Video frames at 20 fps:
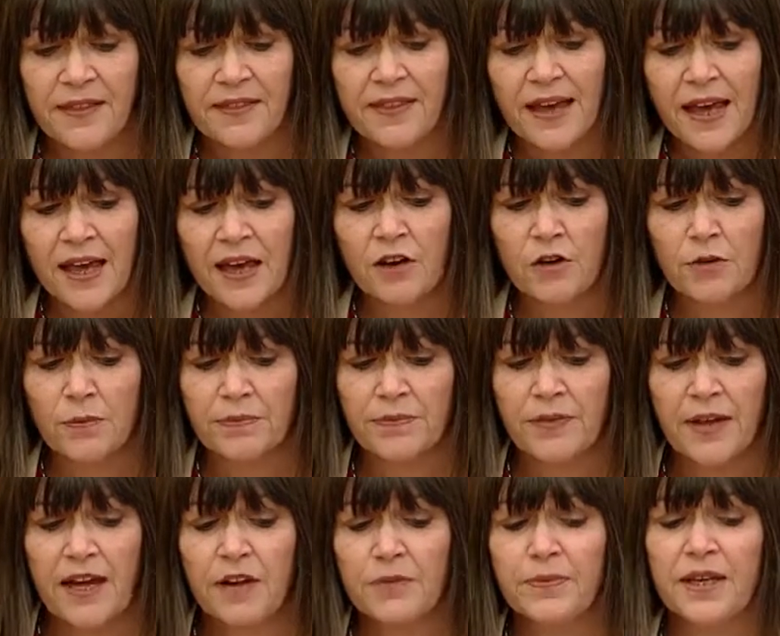The help
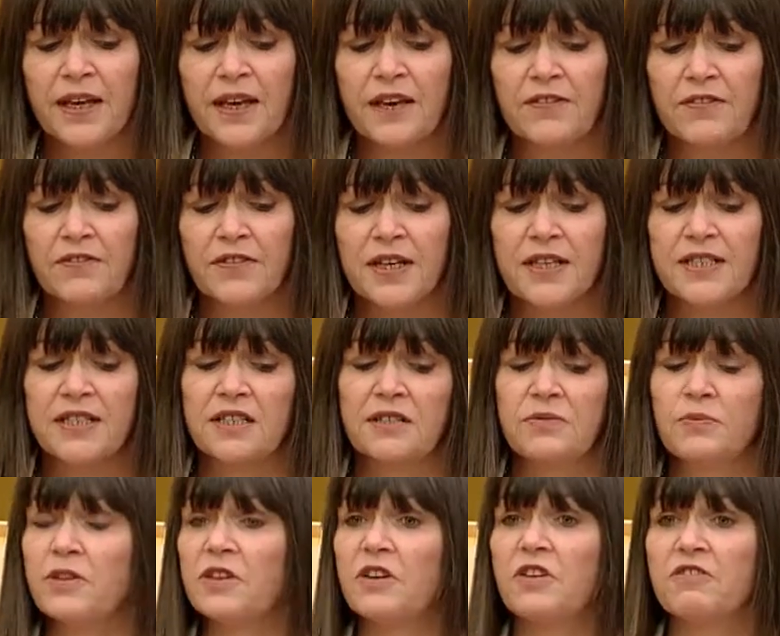they give is
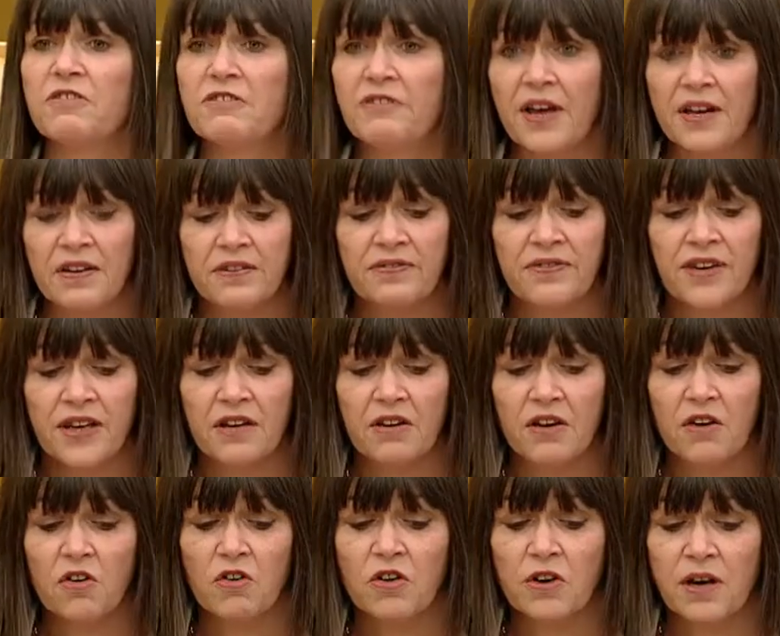done without fanfare
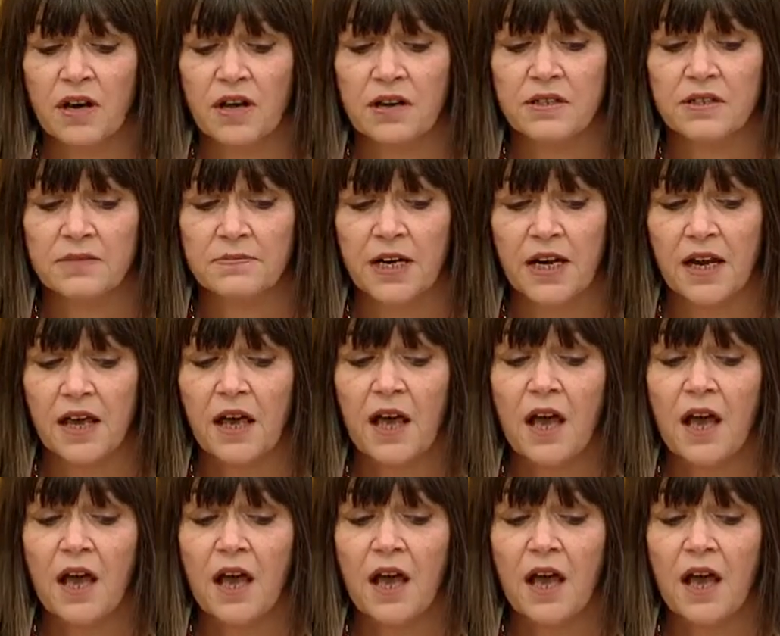or announcement.